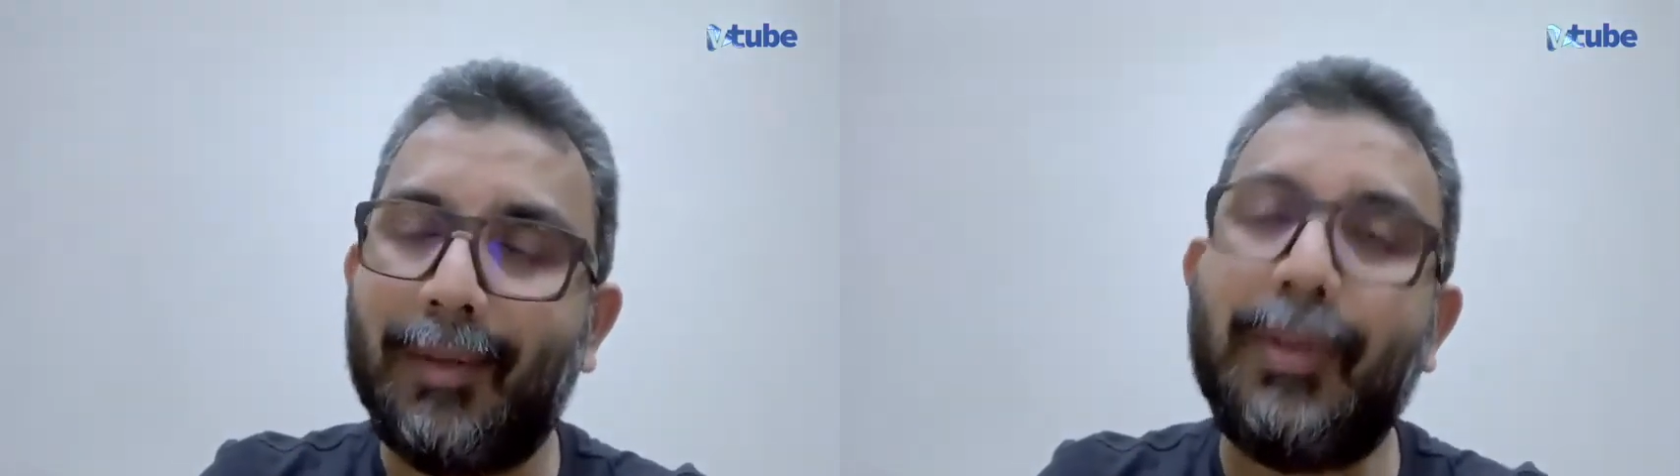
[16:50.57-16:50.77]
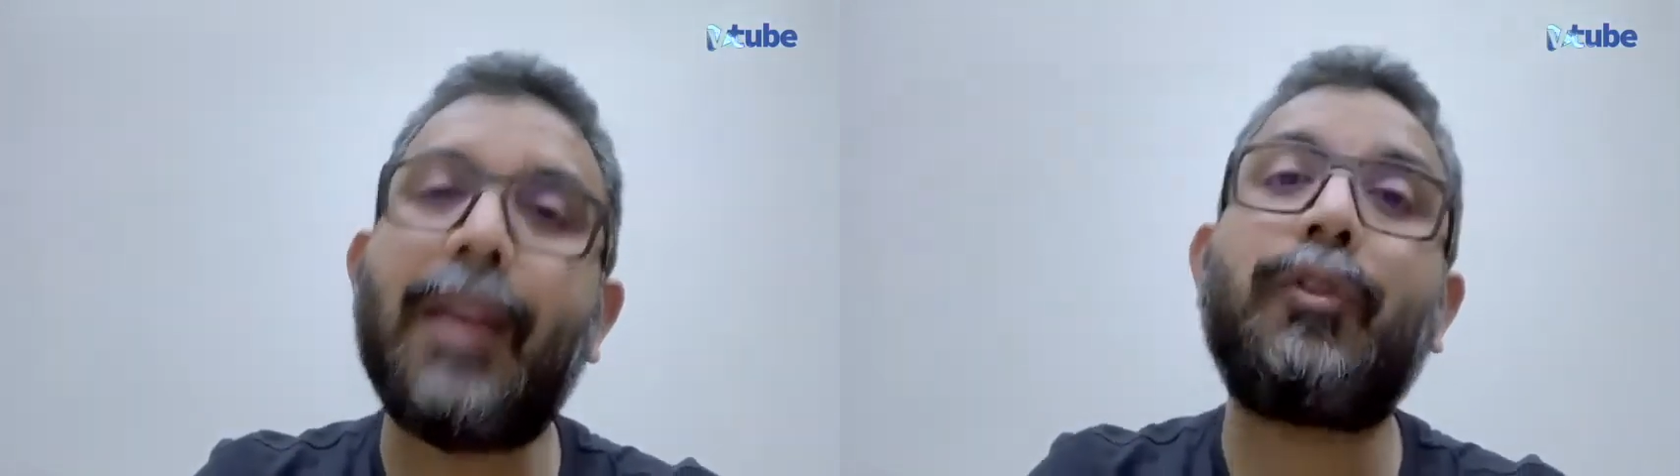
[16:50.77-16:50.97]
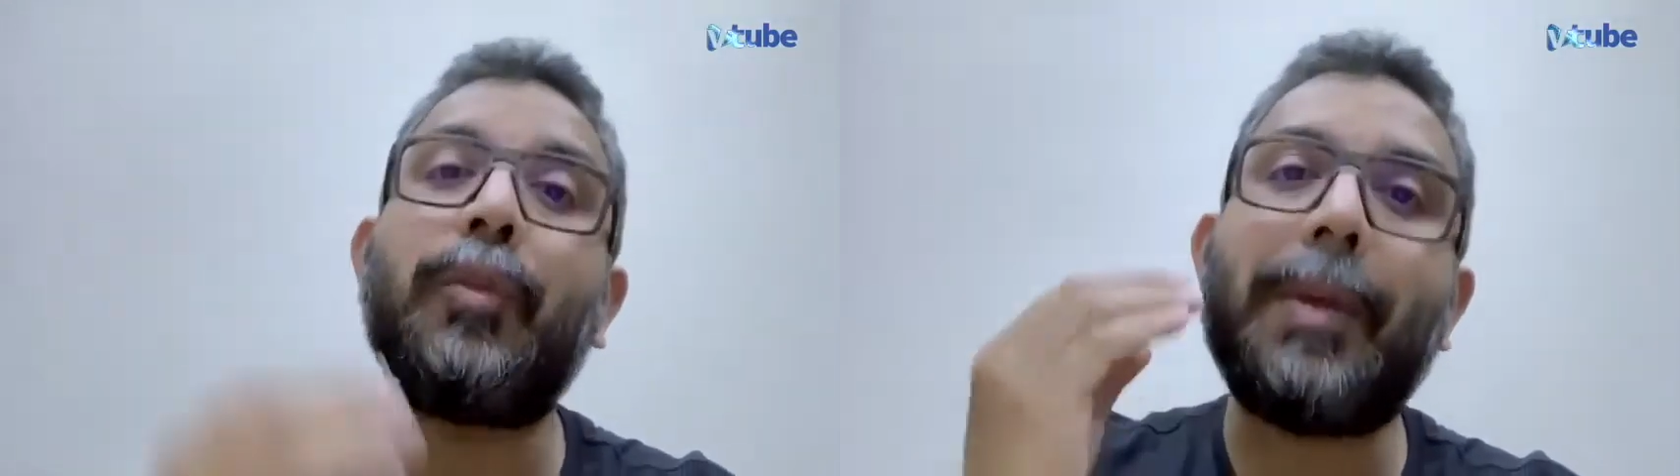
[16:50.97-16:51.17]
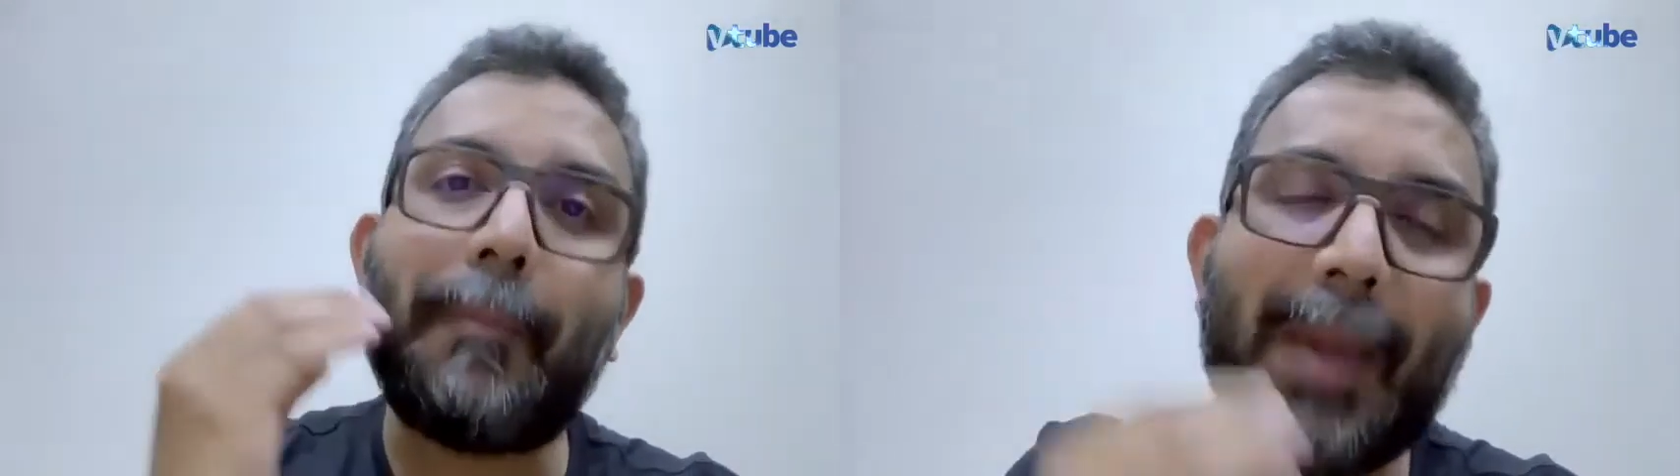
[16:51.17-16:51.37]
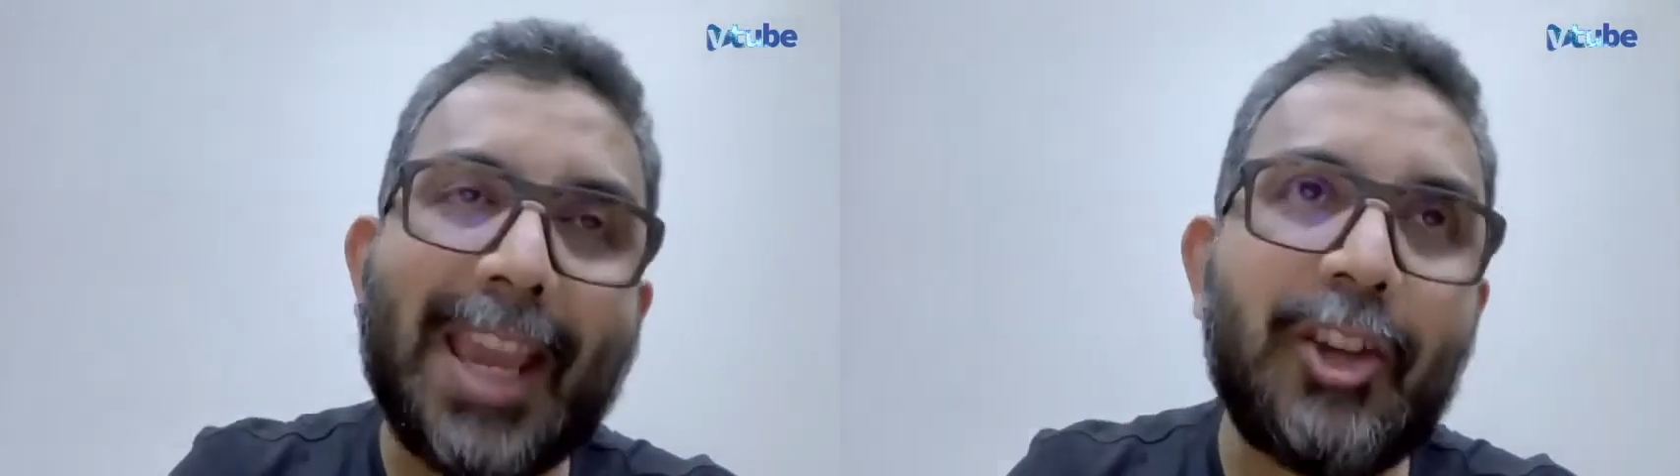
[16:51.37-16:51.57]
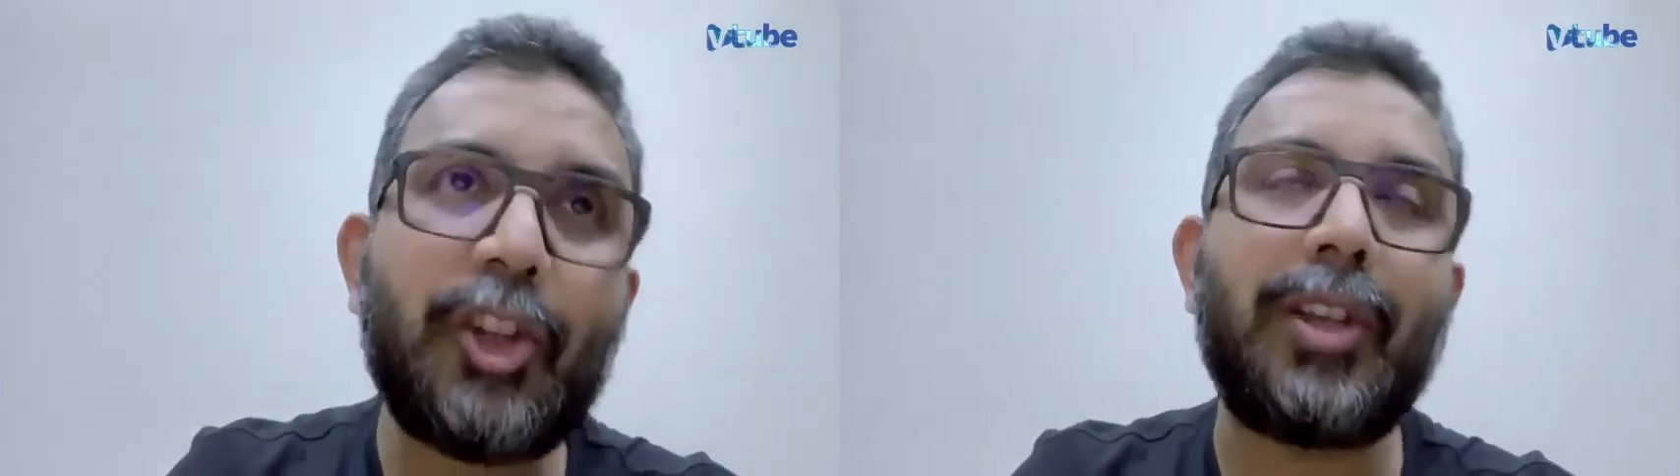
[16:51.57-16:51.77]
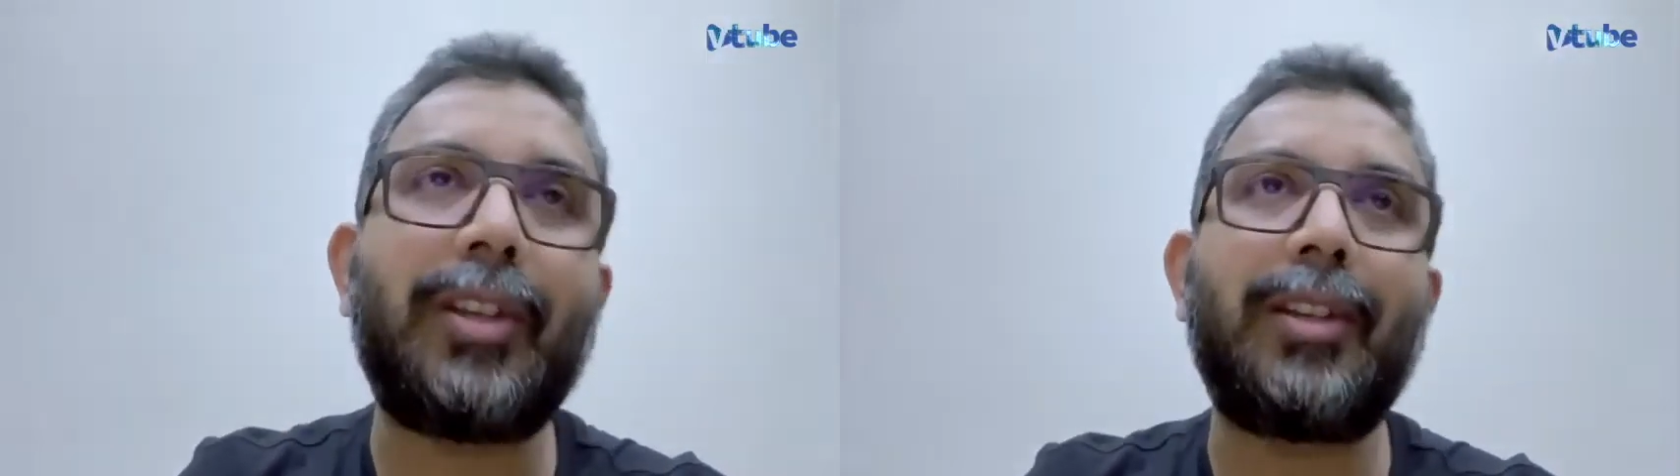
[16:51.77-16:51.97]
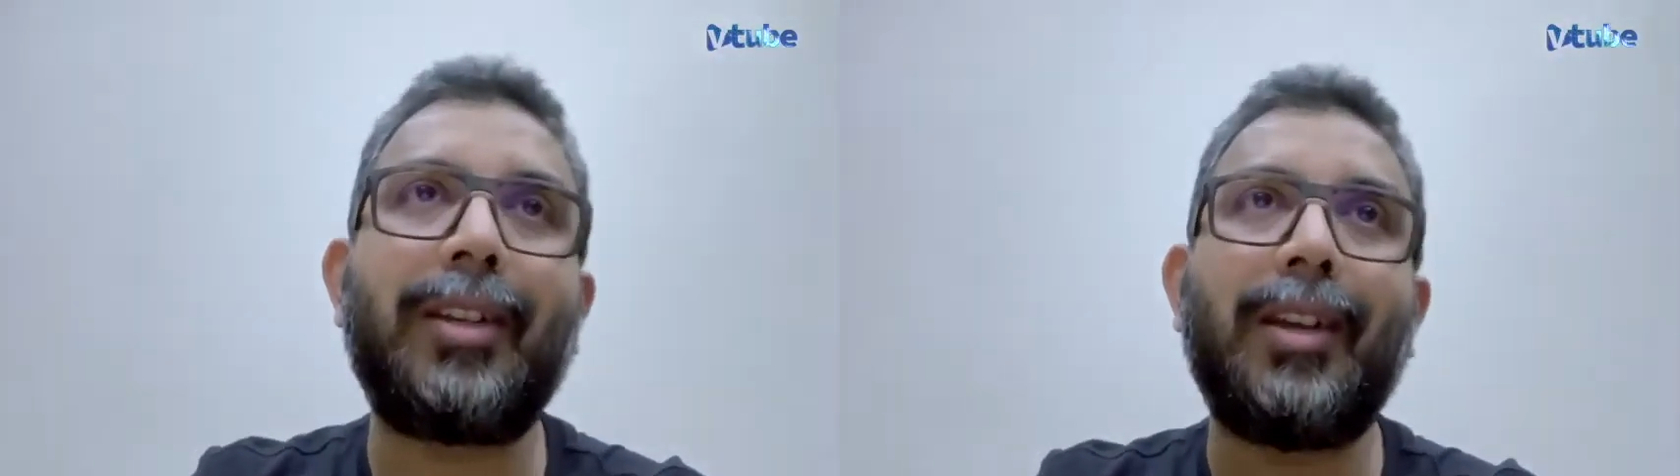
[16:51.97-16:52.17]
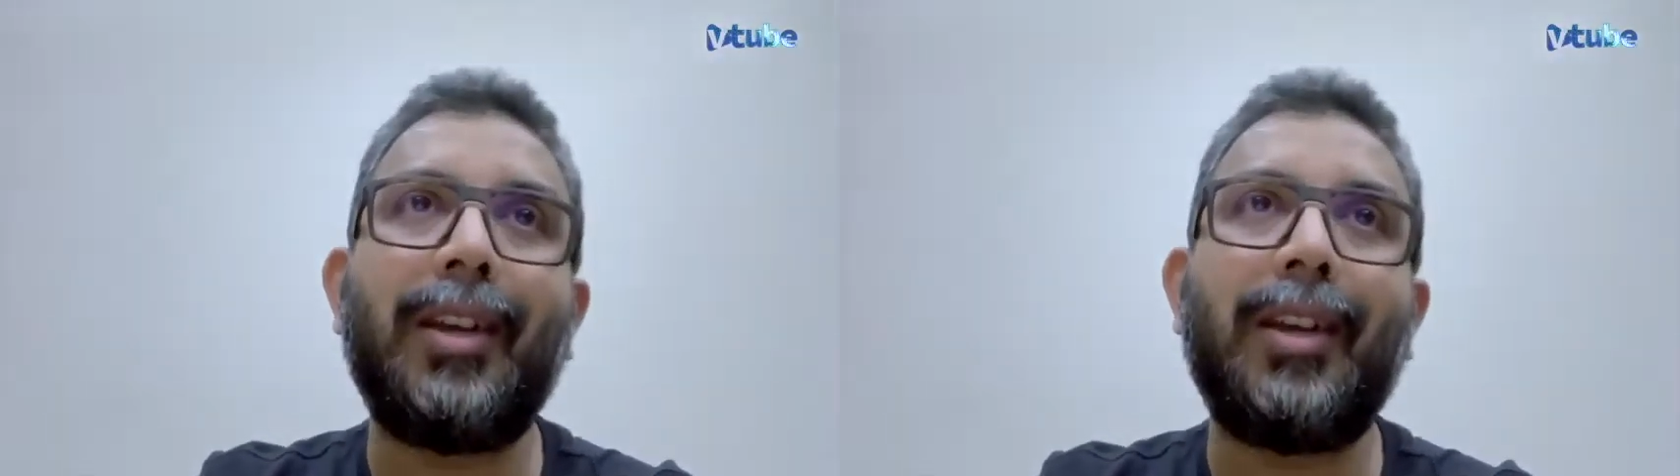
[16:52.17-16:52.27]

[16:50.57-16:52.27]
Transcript: We have to be patient